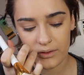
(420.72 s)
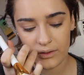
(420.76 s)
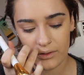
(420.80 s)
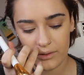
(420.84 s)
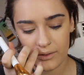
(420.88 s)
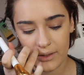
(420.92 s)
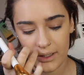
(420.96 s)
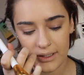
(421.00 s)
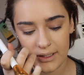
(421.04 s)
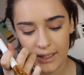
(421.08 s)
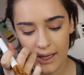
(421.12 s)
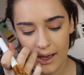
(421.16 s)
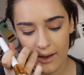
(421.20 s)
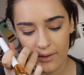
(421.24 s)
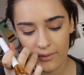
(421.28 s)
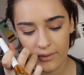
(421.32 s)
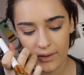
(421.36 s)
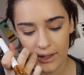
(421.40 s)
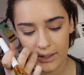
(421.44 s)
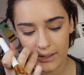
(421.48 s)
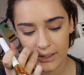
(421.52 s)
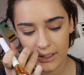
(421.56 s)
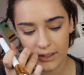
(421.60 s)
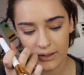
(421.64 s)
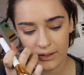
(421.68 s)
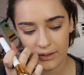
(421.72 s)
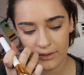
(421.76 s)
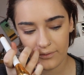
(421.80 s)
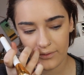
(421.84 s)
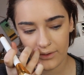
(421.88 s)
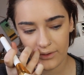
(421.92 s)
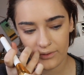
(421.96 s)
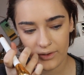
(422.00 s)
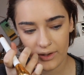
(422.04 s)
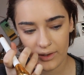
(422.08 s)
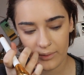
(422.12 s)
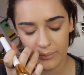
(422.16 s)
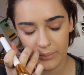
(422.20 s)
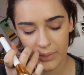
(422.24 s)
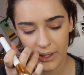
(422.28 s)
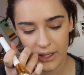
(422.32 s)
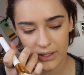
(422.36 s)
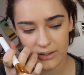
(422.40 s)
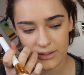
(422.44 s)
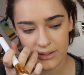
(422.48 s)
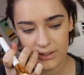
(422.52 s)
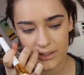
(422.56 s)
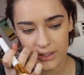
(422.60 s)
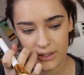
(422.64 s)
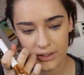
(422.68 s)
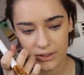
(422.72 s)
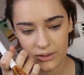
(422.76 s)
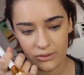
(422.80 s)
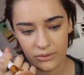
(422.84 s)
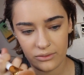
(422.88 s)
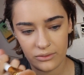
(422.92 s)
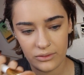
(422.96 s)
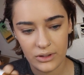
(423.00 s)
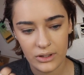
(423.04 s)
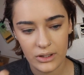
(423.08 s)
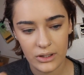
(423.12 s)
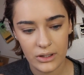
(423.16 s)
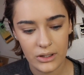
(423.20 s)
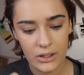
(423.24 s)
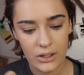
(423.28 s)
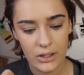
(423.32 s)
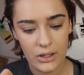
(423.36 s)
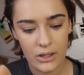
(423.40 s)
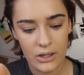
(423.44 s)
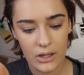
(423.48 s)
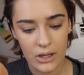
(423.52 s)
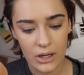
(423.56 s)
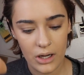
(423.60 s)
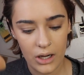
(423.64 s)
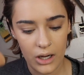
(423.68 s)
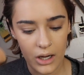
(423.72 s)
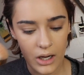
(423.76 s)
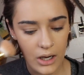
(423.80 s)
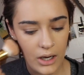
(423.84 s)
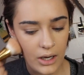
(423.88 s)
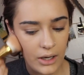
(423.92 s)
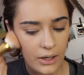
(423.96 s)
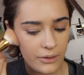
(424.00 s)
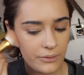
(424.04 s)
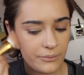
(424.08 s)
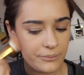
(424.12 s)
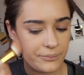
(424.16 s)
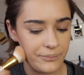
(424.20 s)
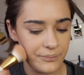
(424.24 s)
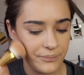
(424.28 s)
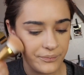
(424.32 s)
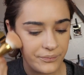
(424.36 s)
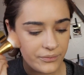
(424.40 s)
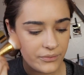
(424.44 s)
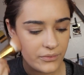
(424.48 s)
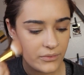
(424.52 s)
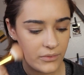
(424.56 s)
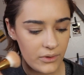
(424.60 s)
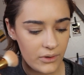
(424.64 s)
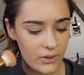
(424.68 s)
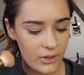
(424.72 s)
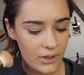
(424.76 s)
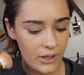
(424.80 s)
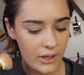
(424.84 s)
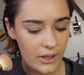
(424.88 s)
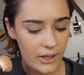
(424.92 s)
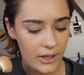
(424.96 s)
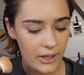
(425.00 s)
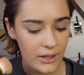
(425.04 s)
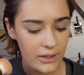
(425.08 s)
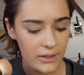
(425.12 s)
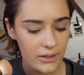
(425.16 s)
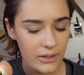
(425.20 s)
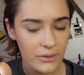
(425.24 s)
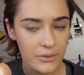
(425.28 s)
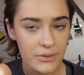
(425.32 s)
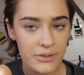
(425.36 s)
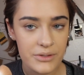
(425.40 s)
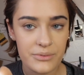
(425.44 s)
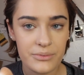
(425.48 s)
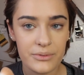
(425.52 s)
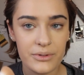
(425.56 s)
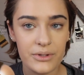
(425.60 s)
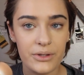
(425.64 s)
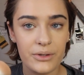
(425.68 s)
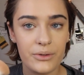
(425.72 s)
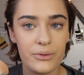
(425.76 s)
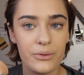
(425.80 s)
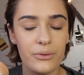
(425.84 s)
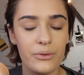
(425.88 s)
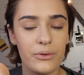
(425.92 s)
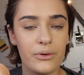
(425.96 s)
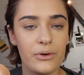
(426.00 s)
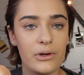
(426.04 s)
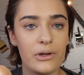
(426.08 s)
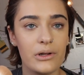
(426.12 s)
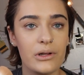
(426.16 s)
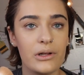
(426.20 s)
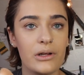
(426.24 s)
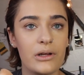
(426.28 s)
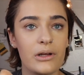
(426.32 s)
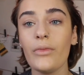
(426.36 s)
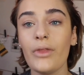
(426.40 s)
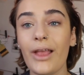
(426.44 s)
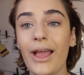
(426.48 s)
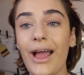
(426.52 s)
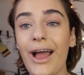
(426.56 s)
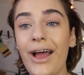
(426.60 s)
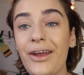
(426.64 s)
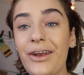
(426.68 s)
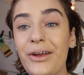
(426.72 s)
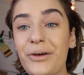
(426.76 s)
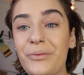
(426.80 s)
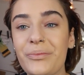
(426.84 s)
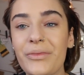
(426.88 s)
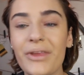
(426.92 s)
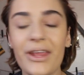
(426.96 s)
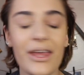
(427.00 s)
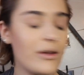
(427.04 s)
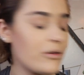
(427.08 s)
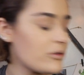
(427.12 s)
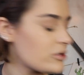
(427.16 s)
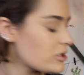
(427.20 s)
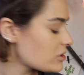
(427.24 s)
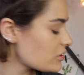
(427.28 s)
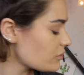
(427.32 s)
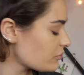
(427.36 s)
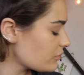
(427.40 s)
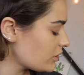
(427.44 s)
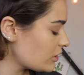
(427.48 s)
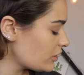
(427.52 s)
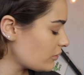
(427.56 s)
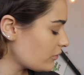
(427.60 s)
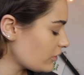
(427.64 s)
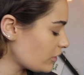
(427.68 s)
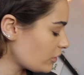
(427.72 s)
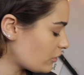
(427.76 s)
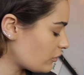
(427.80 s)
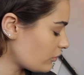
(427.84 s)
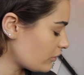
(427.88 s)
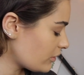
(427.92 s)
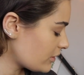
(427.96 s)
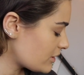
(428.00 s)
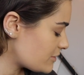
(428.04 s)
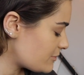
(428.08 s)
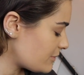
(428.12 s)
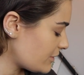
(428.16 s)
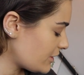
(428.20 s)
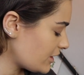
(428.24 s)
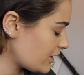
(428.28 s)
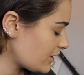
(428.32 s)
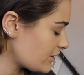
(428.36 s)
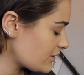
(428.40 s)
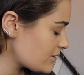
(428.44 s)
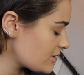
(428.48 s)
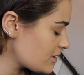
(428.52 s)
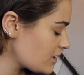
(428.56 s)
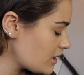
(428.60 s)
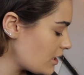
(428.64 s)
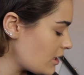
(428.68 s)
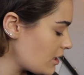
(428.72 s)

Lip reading: to a town that neither of us had been to, and it was really cool. I don't know, it was just a really cool experience.